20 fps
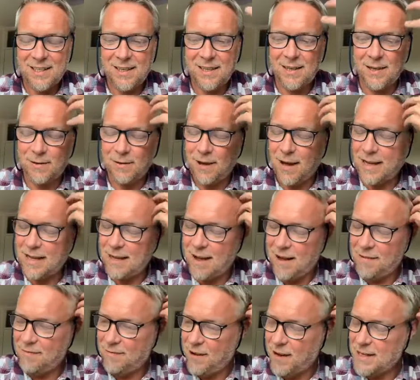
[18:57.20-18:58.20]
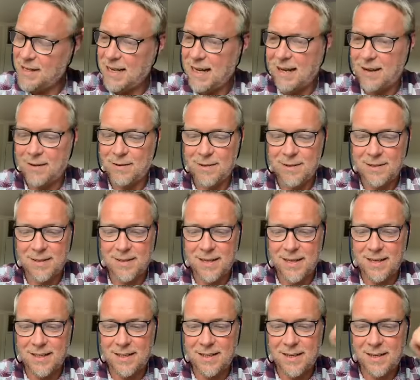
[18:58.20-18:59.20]
you know, I, I find out
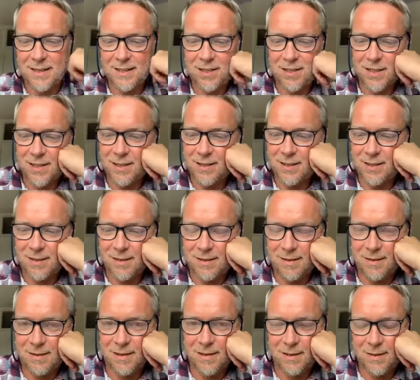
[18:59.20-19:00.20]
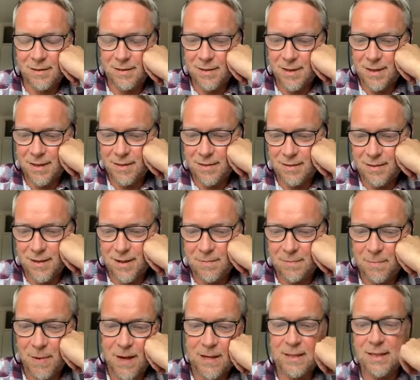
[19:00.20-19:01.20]
that uh, she's, you know, she's she's
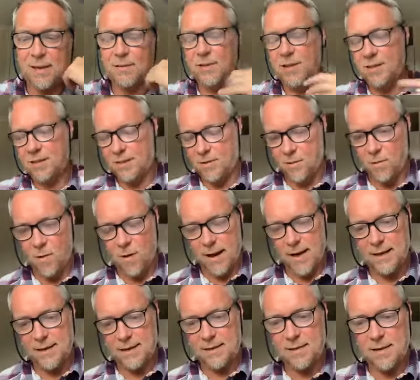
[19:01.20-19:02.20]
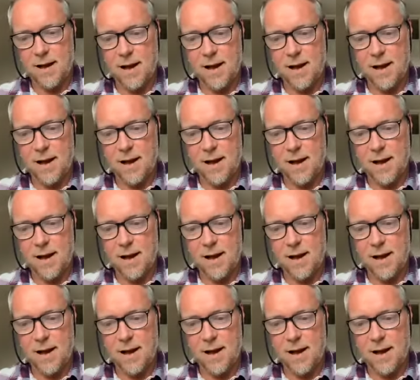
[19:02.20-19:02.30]
by herself. She's quite,